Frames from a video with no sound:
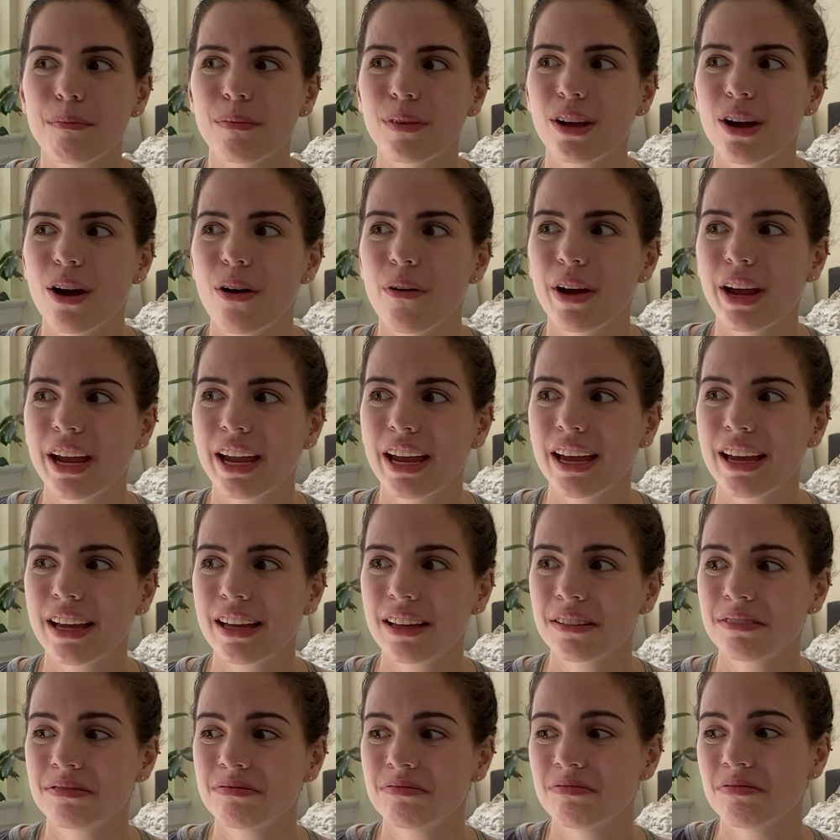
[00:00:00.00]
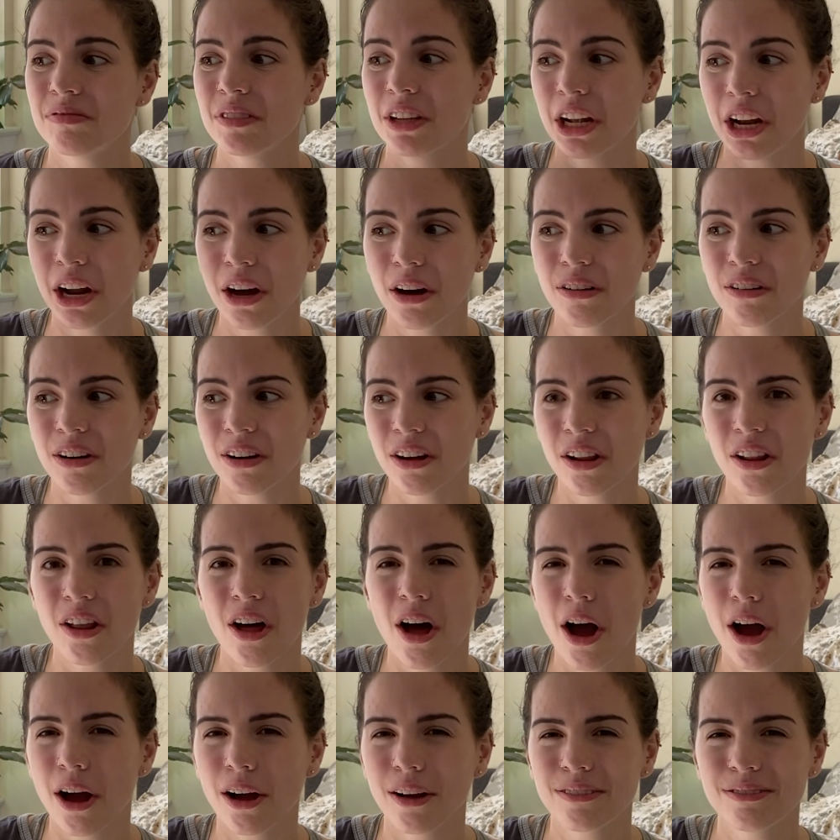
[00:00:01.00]
going you know,
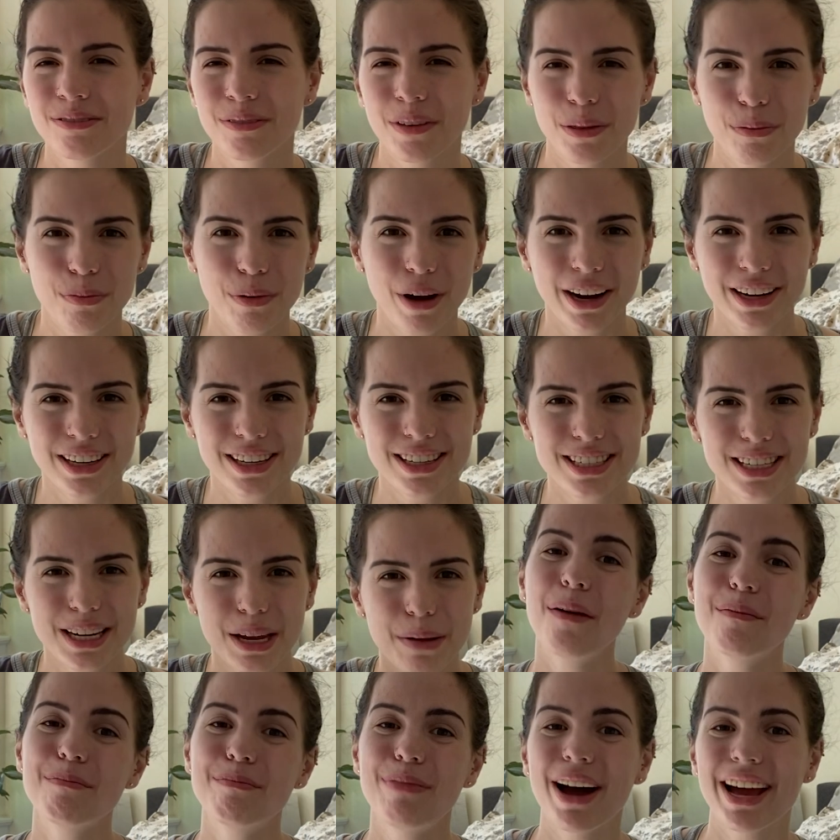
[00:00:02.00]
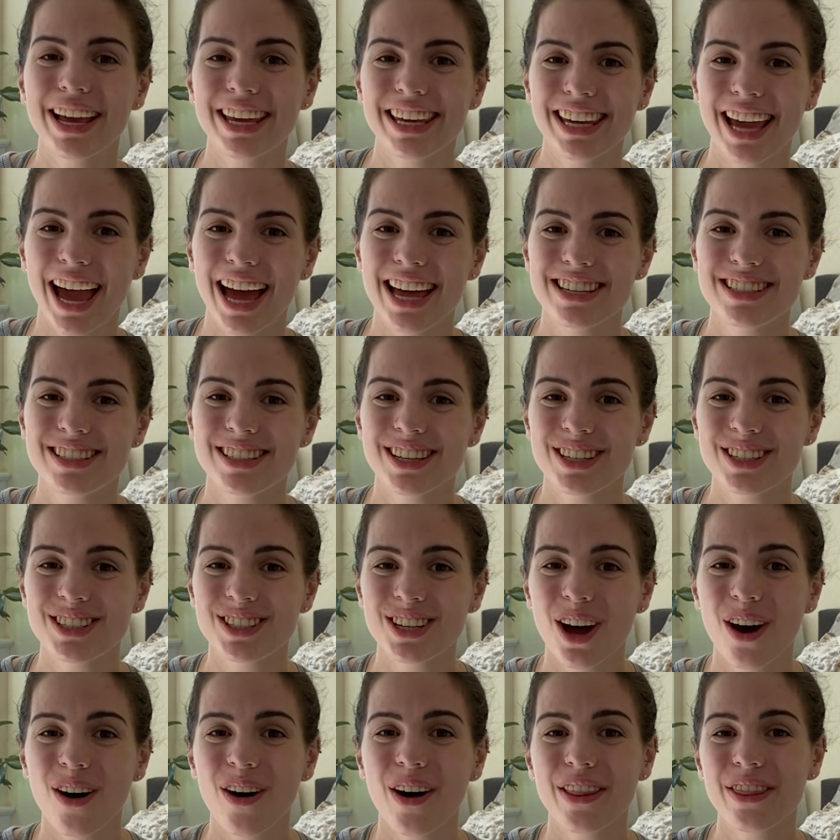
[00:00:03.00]
along with pregnancy. But yes,
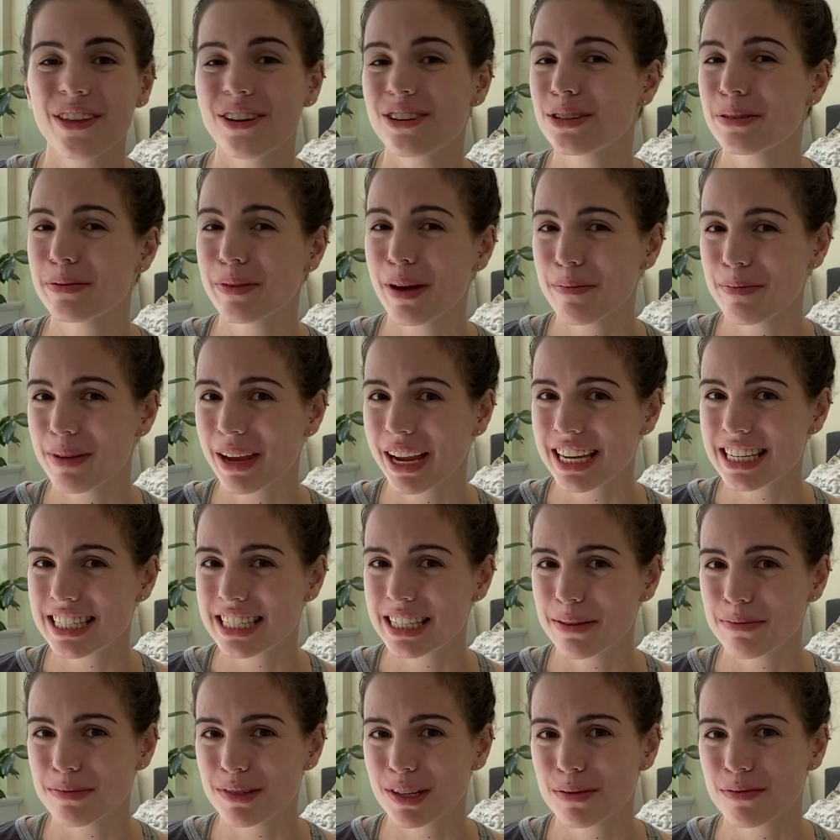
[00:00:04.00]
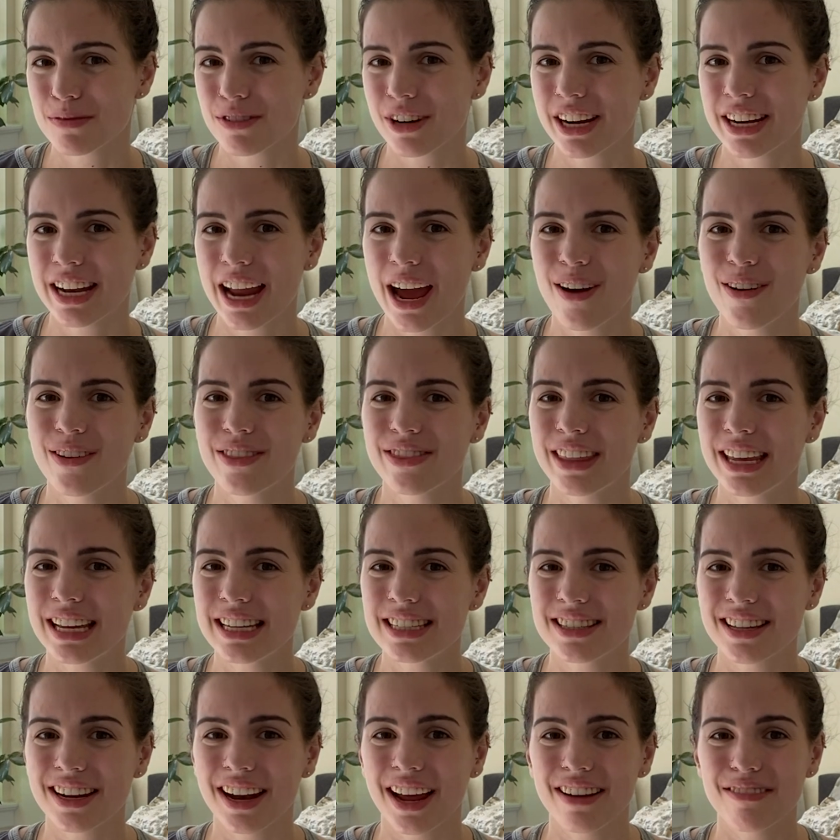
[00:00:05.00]
so those are my biggest symptoms right now and
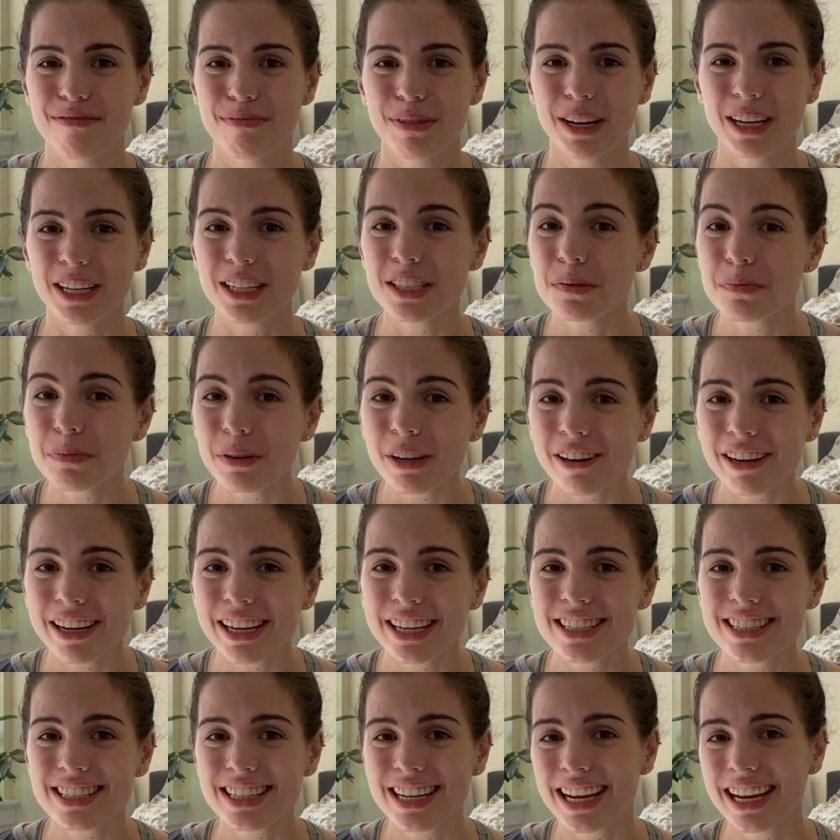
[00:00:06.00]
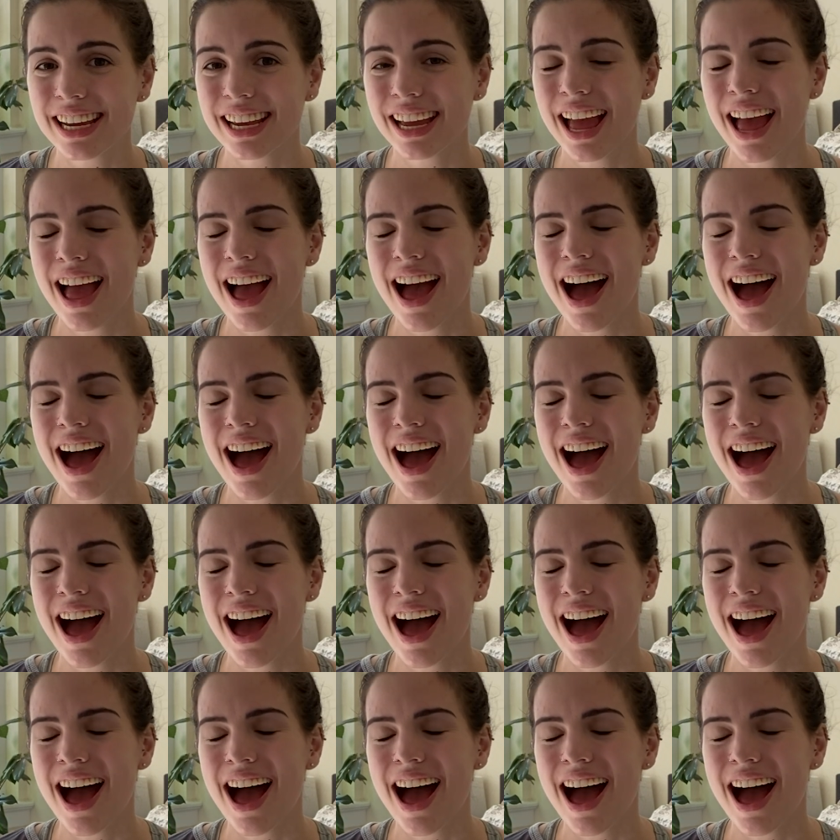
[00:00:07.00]
things that I've been experiencing.